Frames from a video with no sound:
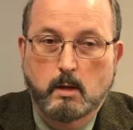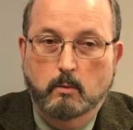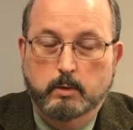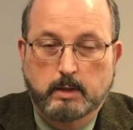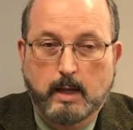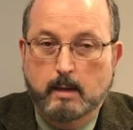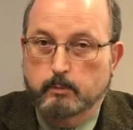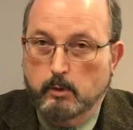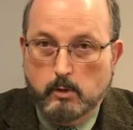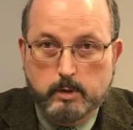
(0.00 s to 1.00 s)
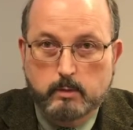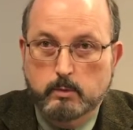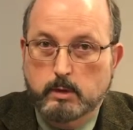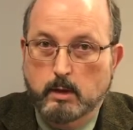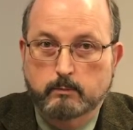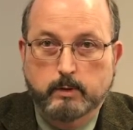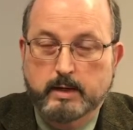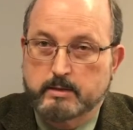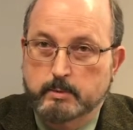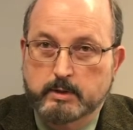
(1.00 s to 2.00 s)
was a high priority when the governor
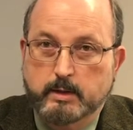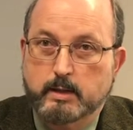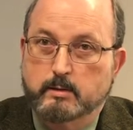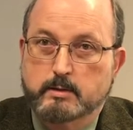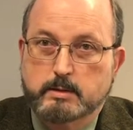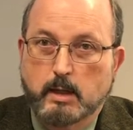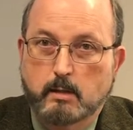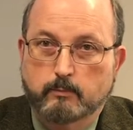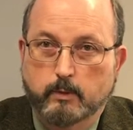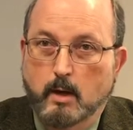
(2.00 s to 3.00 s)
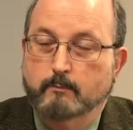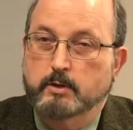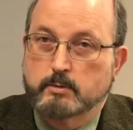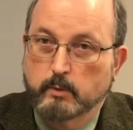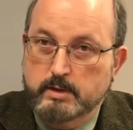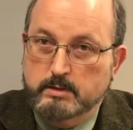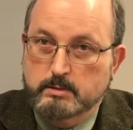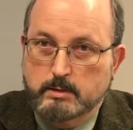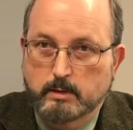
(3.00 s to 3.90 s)
asked me to take this job for obvious reasons,